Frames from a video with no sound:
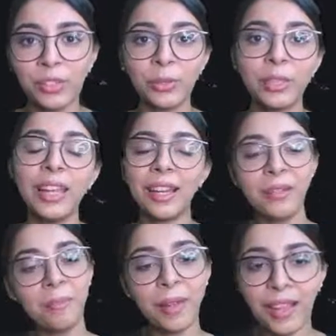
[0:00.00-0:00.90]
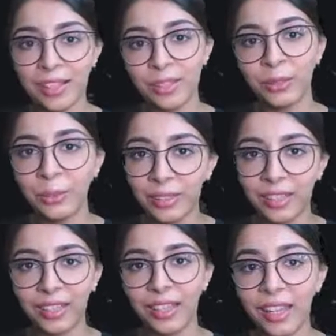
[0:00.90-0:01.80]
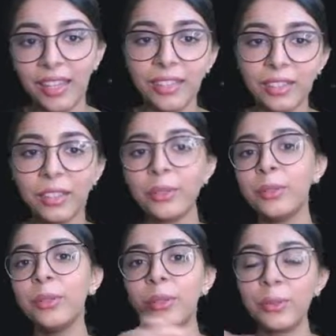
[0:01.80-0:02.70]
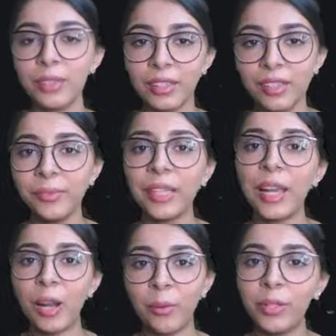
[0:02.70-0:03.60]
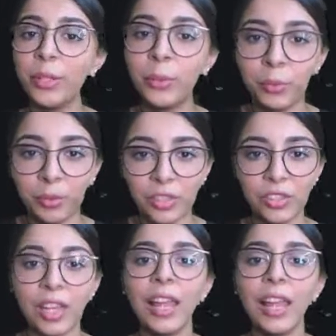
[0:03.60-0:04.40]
so he unpacks the whole thing again to take out the toothbrush,